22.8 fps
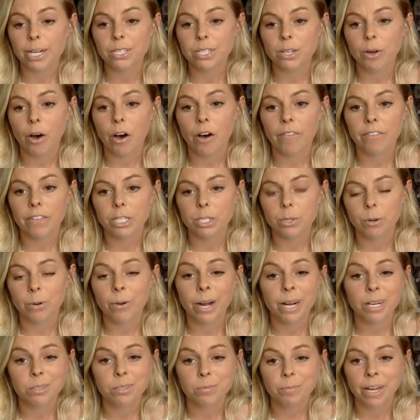So all of this
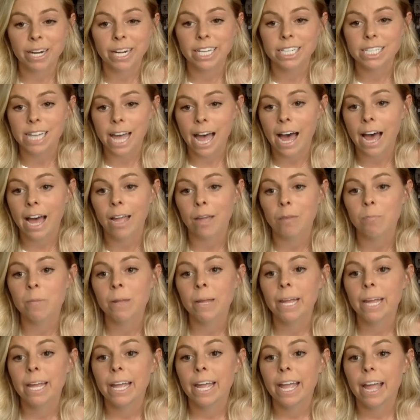requires money and time.
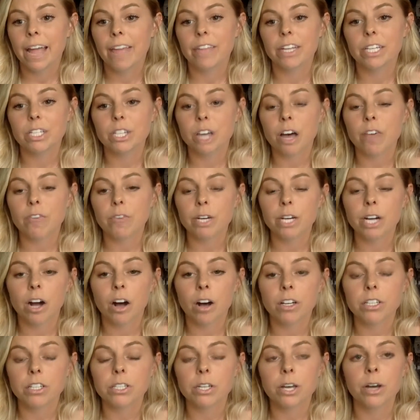And then software
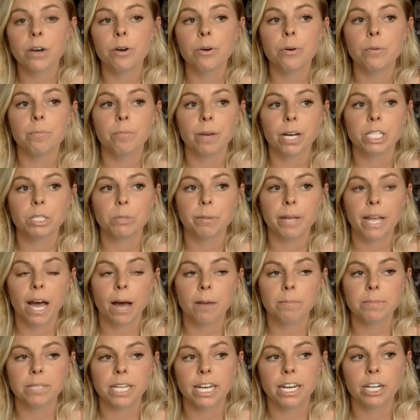also must be
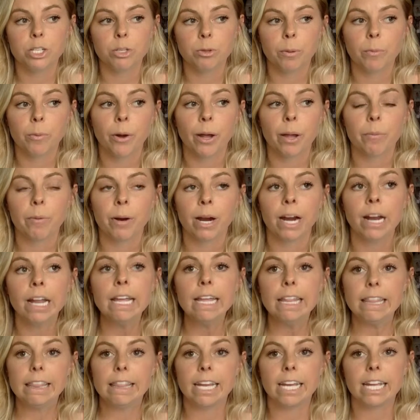updated to a point where
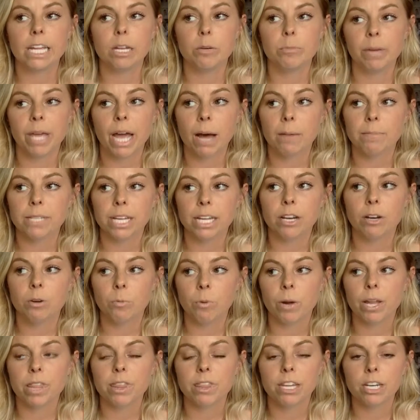they can be updated
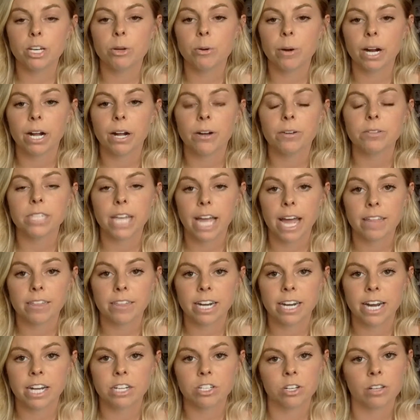with the newer codes at the
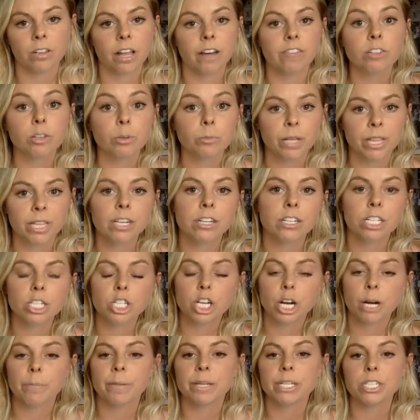national level when they're
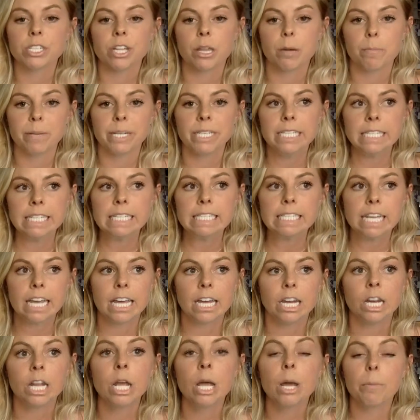determined, so that PTs
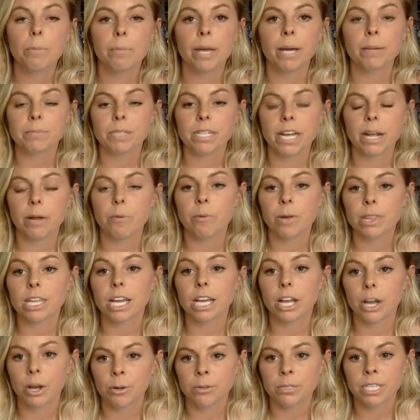can be up to date with the
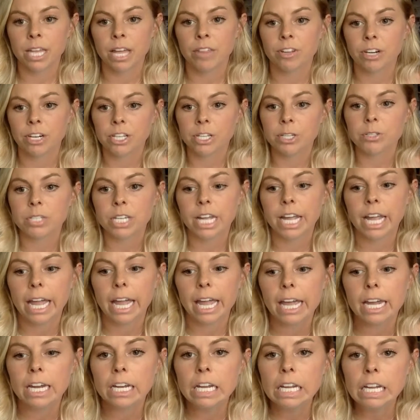codes that they're using
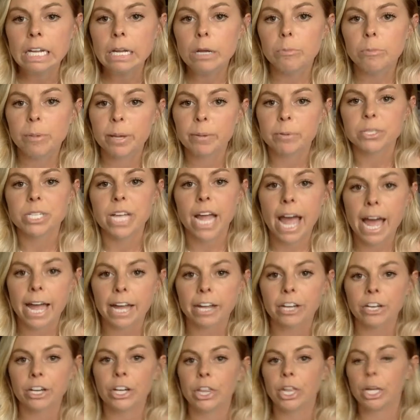and be able to
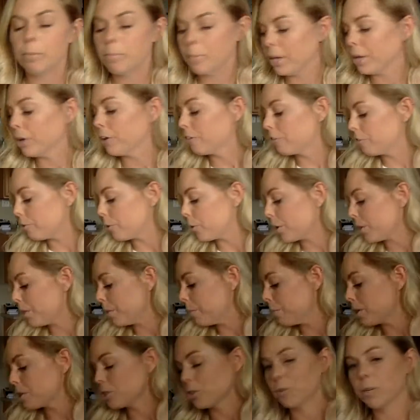accurately bill for the
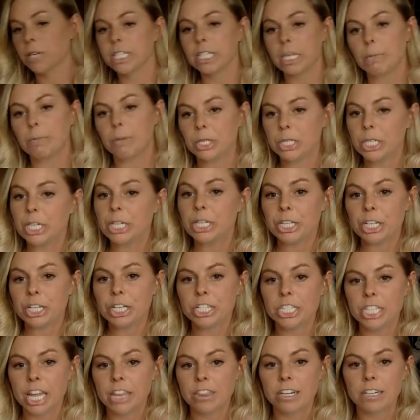most recent
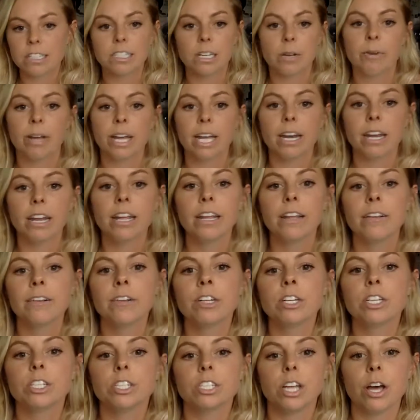procedures that they're doing.
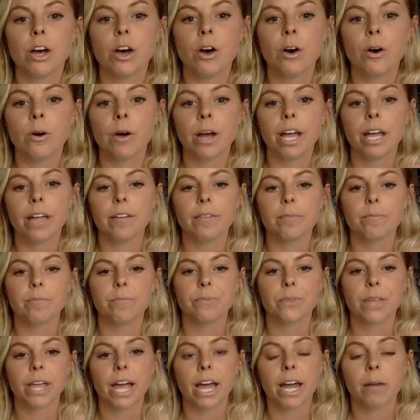So
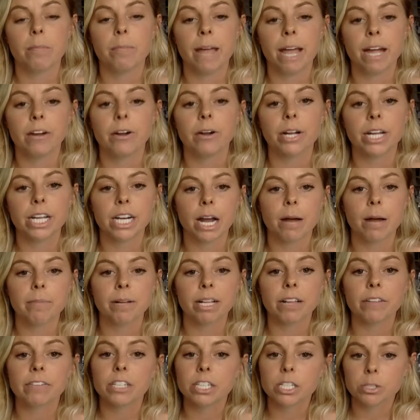at a macroeconomic
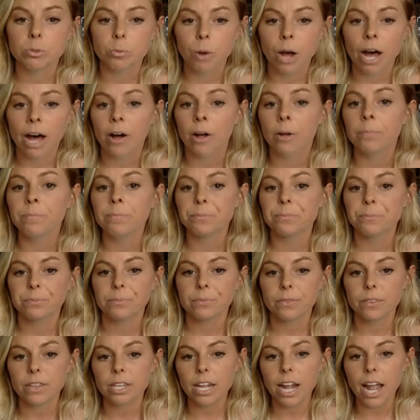level as well,
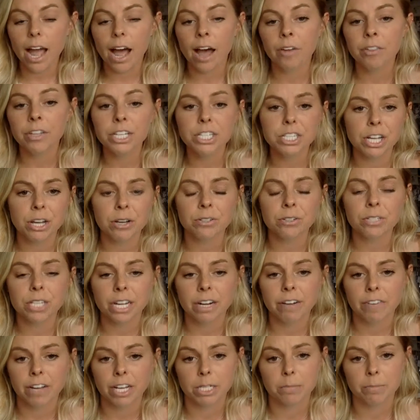how these codes can
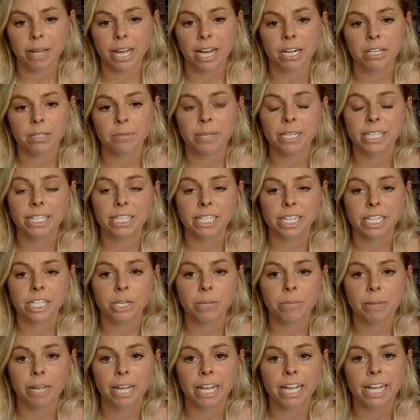affect management
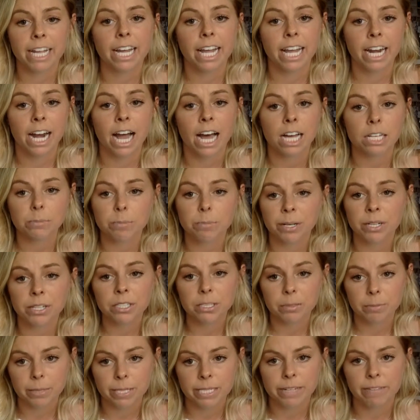decision-making in hospitals
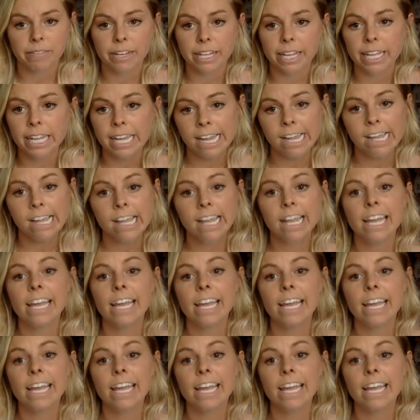specifically.